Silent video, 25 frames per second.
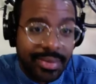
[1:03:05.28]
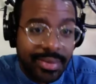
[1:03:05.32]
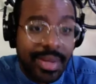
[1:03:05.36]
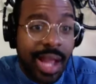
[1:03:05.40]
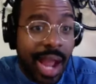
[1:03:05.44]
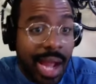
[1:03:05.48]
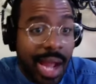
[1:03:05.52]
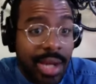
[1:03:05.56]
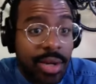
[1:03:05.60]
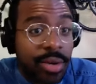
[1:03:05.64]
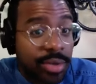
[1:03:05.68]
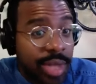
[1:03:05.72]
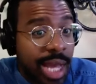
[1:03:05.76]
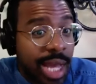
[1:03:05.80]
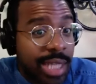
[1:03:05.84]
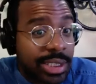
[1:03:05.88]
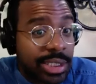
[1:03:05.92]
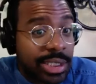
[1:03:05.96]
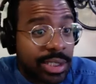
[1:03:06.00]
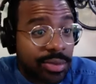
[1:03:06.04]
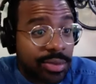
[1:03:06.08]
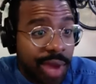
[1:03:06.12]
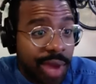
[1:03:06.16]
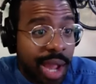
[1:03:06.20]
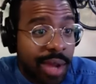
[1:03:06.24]
I know
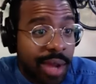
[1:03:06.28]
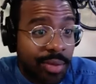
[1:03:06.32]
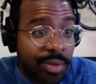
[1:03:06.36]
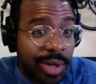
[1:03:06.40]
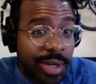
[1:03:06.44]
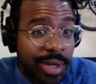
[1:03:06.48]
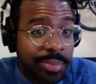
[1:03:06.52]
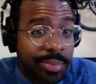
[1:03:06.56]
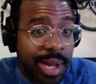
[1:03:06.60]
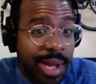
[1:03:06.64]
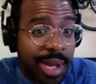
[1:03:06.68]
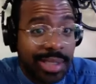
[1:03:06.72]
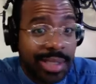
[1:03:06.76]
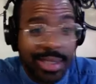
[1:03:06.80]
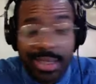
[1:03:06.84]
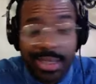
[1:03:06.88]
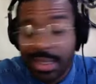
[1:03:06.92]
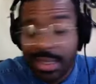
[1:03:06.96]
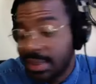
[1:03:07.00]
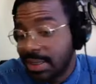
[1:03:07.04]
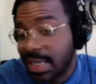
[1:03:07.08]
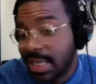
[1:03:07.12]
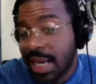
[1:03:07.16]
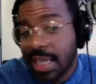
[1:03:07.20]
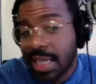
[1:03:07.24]
that's the right way to practice
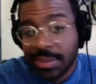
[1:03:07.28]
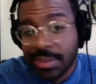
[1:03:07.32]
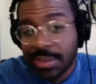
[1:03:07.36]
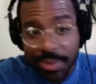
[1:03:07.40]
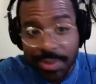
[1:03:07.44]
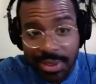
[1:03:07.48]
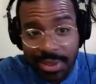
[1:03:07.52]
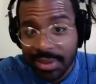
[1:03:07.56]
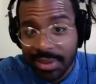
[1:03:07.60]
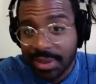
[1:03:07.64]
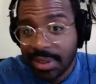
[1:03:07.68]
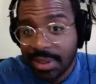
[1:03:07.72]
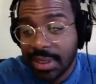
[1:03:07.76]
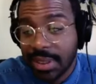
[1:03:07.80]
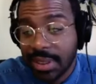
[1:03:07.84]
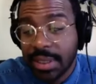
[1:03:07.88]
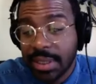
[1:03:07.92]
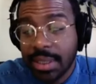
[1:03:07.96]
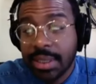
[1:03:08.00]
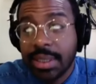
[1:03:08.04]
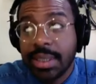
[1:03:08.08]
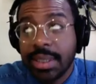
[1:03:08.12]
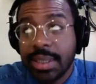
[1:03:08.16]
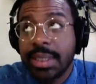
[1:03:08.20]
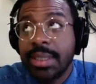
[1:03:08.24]
because that's been
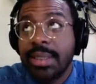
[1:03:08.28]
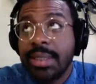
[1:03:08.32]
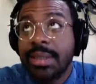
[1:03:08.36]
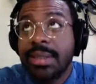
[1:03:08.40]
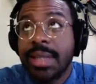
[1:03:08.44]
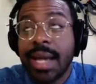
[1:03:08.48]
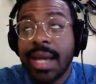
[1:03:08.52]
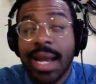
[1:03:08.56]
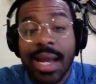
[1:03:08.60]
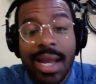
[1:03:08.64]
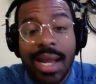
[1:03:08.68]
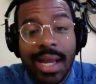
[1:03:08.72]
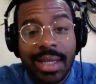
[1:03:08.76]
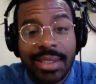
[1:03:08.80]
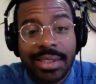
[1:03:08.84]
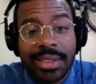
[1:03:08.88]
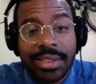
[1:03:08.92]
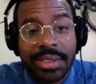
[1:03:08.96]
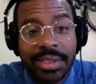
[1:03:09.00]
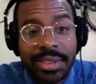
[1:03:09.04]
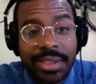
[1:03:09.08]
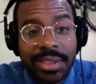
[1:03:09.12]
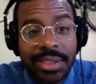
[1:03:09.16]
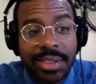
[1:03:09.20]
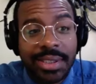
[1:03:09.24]
that has
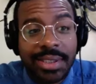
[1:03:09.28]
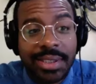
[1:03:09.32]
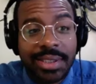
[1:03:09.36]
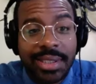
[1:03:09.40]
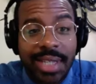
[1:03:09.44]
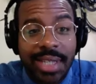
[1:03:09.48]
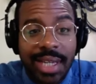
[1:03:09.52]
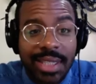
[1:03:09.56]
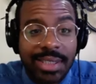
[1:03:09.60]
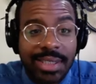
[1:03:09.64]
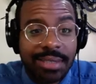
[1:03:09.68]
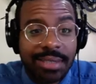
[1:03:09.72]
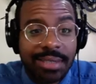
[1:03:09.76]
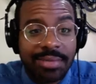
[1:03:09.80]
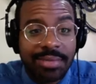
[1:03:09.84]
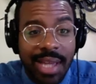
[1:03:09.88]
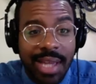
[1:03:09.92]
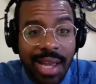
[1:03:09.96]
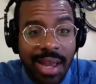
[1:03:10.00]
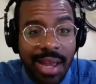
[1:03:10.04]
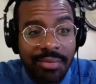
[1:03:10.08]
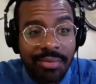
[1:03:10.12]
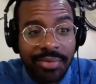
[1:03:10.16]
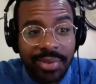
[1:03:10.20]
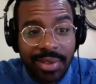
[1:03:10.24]
stood the test of
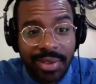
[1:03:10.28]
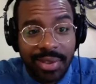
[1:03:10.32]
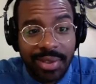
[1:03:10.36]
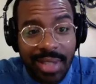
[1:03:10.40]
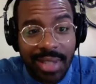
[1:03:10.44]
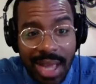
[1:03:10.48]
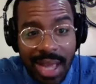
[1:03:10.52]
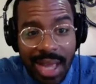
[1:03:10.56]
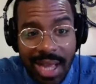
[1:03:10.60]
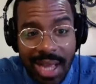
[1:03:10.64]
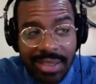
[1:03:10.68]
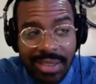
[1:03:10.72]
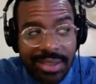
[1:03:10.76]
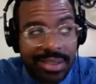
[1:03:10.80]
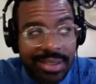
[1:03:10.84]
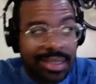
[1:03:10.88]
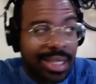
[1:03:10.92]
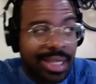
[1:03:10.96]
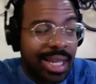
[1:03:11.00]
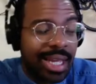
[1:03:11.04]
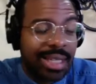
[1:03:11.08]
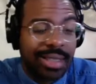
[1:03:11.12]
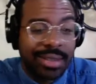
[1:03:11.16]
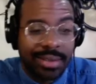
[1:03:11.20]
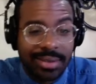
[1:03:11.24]
time for the last
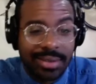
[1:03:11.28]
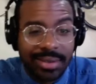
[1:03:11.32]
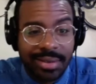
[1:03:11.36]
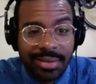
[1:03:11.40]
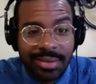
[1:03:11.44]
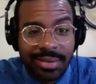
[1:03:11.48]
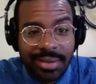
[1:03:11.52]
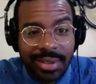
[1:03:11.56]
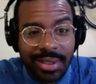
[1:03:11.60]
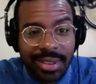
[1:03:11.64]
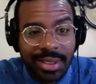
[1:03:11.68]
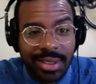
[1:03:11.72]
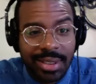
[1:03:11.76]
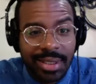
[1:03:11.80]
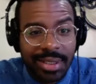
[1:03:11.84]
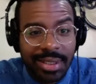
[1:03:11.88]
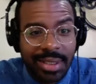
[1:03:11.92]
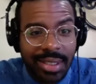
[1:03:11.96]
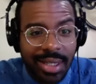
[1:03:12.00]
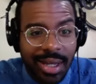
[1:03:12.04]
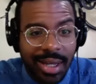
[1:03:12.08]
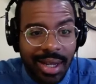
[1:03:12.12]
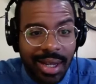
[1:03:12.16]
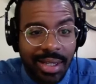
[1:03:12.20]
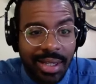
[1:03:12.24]
like
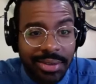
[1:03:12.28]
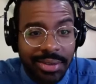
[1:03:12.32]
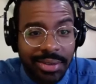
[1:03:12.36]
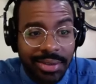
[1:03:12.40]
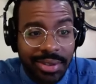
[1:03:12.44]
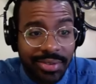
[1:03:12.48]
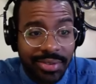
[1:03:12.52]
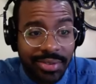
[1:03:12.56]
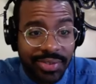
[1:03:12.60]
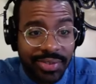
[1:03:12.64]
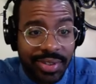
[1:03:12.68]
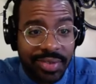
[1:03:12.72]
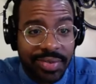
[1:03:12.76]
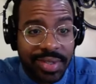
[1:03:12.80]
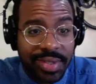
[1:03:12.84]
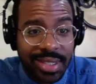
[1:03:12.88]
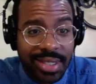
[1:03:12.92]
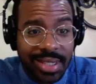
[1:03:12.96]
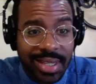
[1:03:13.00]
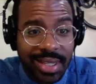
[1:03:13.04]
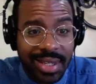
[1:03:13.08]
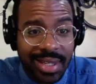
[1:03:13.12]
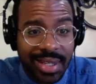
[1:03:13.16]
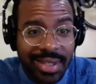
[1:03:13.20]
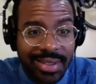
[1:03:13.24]
150
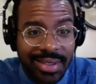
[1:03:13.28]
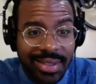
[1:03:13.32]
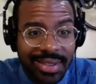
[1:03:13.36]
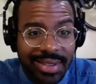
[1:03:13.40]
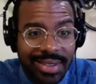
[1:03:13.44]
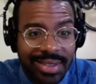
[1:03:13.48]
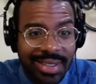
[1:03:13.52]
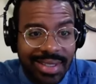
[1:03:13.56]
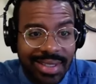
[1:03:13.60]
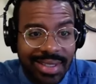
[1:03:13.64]
years.